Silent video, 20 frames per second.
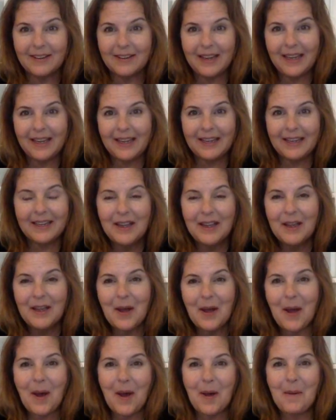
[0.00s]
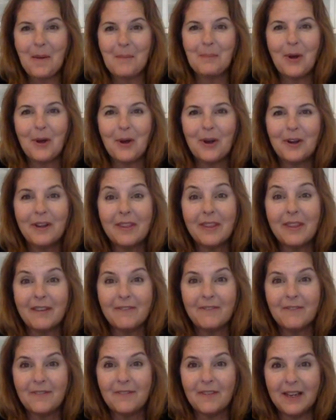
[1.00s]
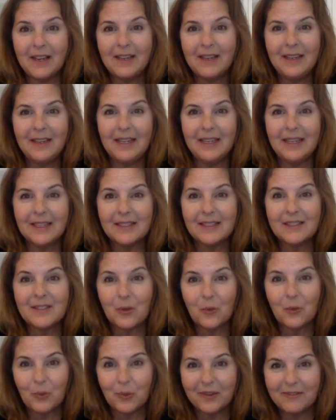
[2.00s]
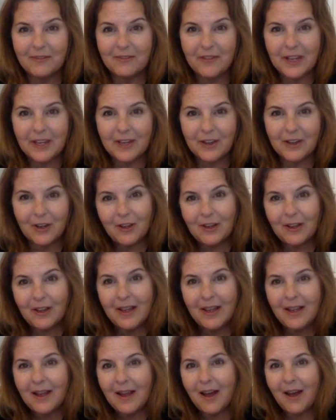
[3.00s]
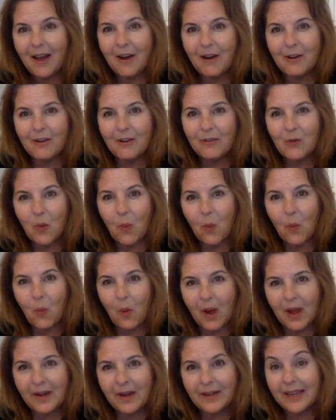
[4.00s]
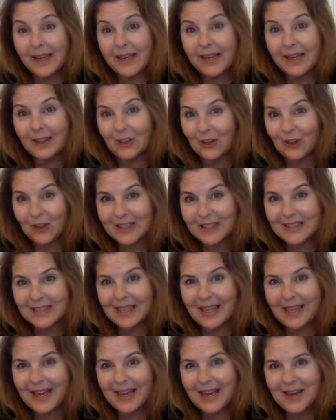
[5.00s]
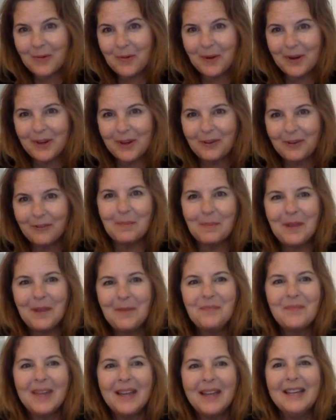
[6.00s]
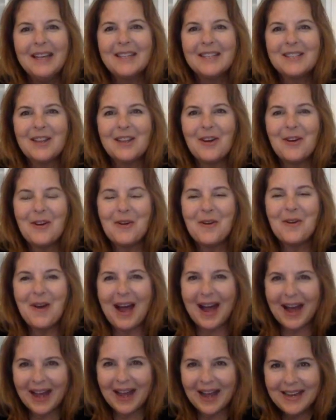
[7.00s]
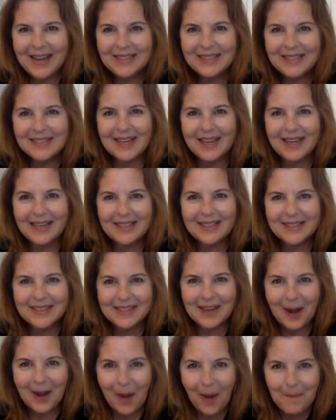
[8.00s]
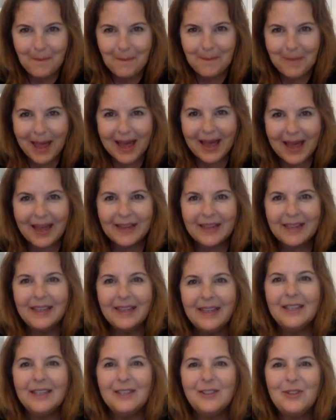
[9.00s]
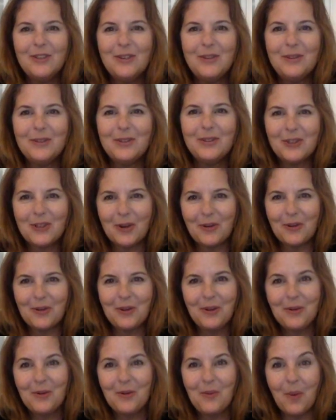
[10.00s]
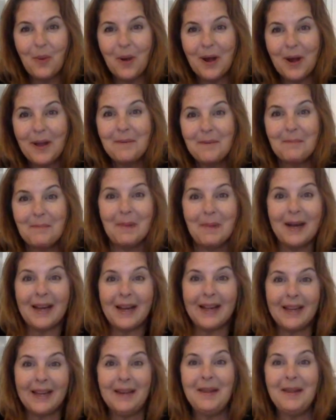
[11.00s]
cake, uh, part of the fun is the reveal of what it looks like when you flip it. So, I decided to come back to show you what my